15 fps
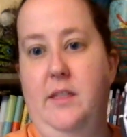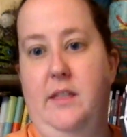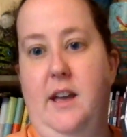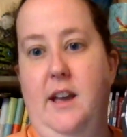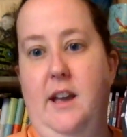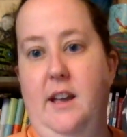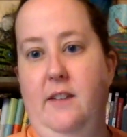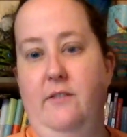
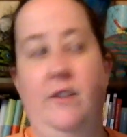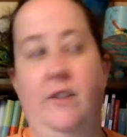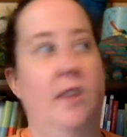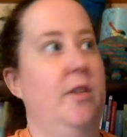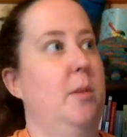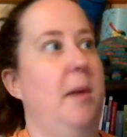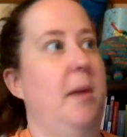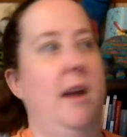I've got
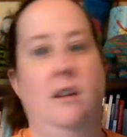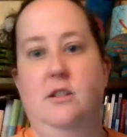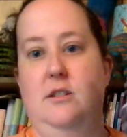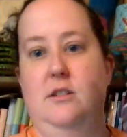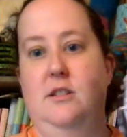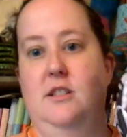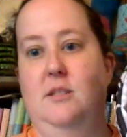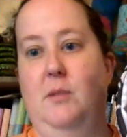their
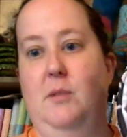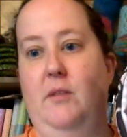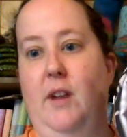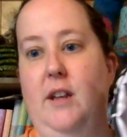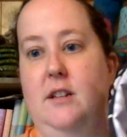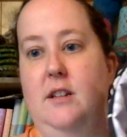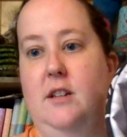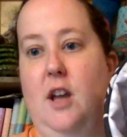packages just about
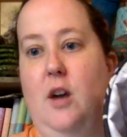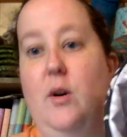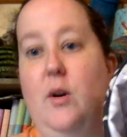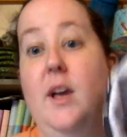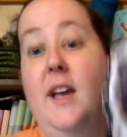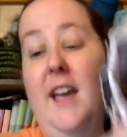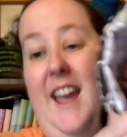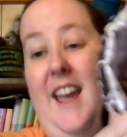ready to go,
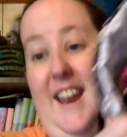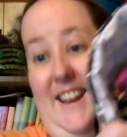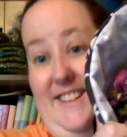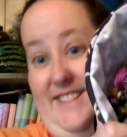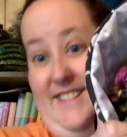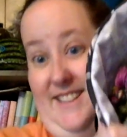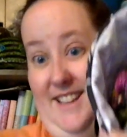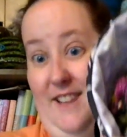and I
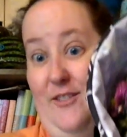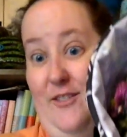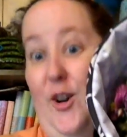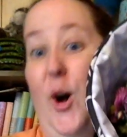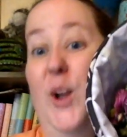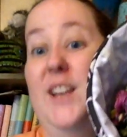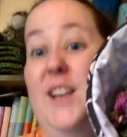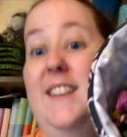still have
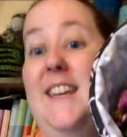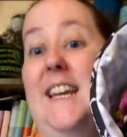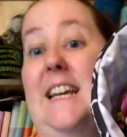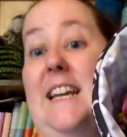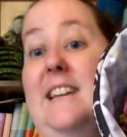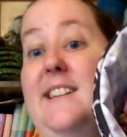all of these.